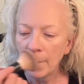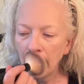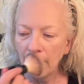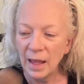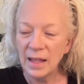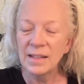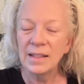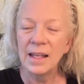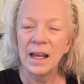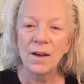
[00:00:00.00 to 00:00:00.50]

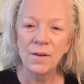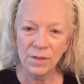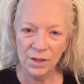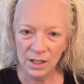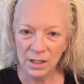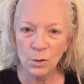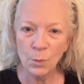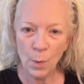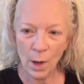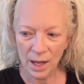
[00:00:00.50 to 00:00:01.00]
as healthy
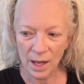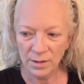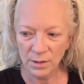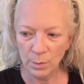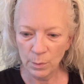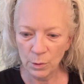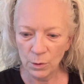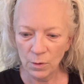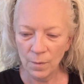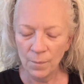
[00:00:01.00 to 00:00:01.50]
as
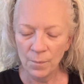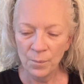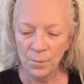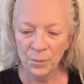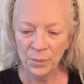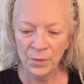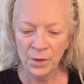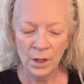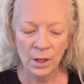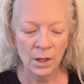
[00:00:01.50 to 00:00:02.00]
possible.
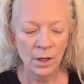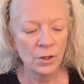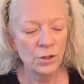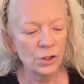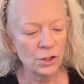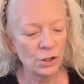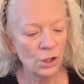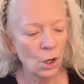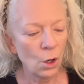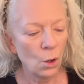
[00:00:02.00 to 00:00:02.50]

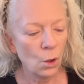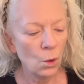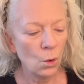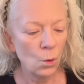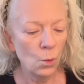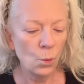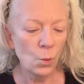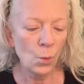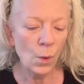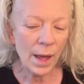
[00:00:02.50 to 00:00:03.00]

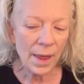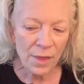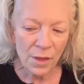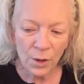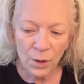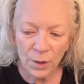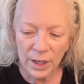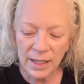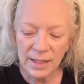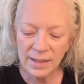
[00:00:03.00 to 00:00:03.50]
So
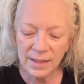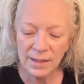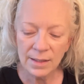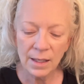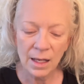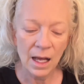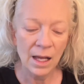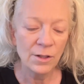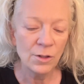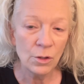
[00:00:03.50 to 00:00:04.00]
whether it's
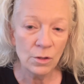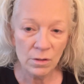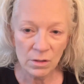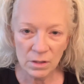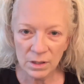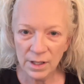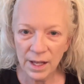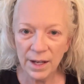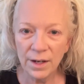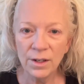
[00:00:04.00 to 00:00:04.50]
a
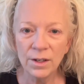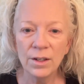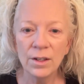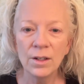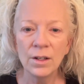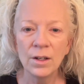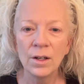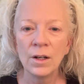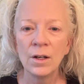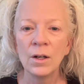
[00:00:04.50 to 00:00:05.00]

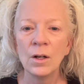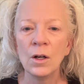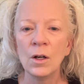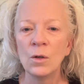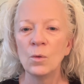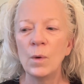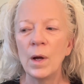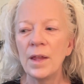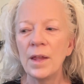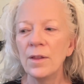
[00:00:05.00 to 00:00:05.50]
newsletter,
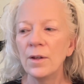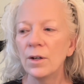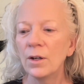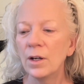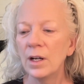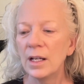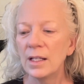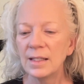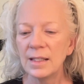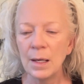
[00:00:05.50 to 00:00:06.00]
whether
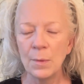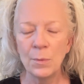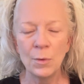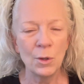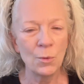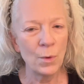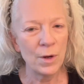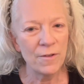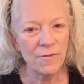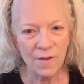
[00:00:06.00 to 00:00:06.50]
it's
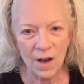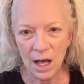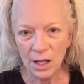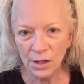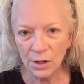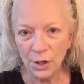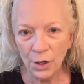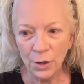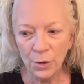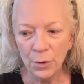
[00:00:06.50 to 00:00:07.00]
someone we
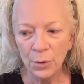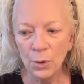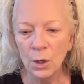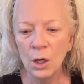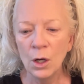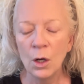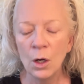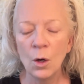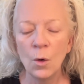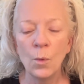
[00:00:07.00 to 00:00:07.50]
follow,
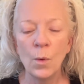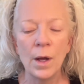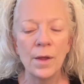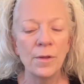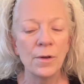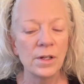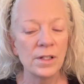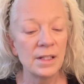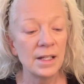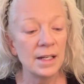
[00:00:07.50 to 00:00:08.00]

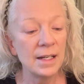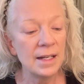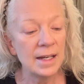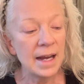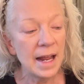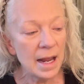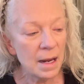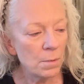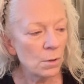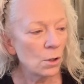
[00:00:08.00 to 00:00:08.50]
whether it's a
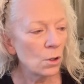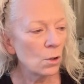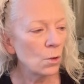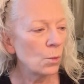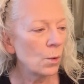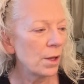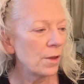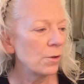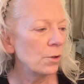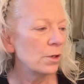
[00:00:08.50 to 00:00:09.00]
neighbor,
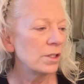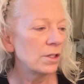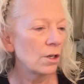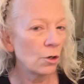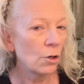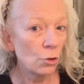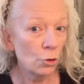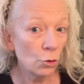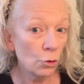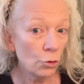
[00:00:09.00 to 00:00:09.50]
whether it's
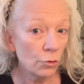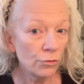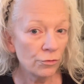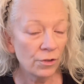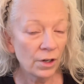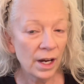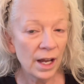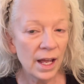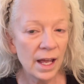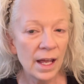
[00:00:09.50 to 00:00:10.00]
our
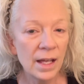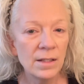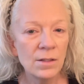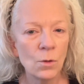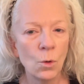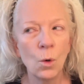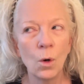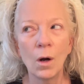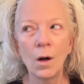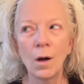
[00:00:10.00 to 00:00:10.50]
girlfriend
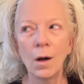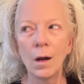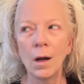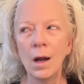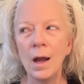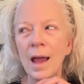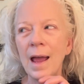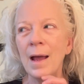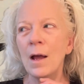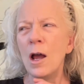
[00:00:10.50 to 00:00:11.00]
or
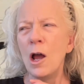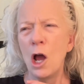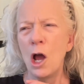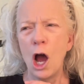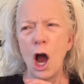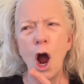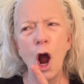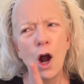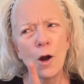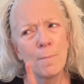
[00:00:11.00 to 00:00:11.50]

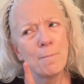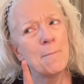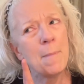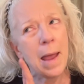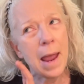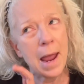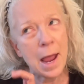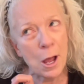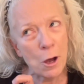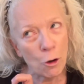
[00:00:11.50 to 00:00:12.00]
our
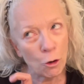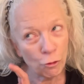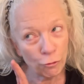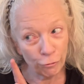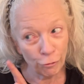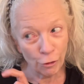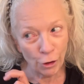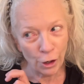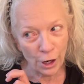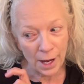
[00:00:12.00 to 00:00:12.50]
male
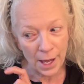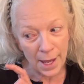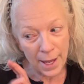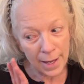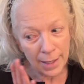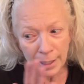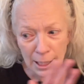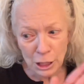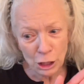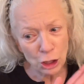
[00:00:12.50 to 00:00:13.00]

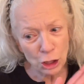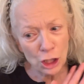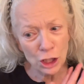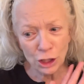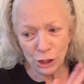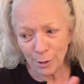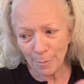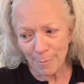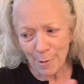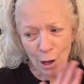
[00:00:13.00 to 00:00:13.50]
friend. He's
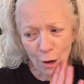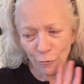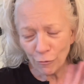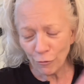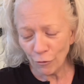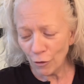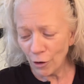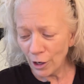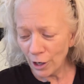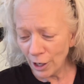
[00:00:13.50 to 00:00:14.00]
just a male
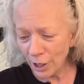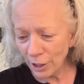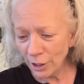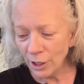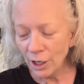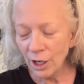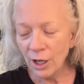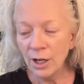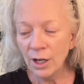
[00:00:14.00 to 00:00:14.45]
friend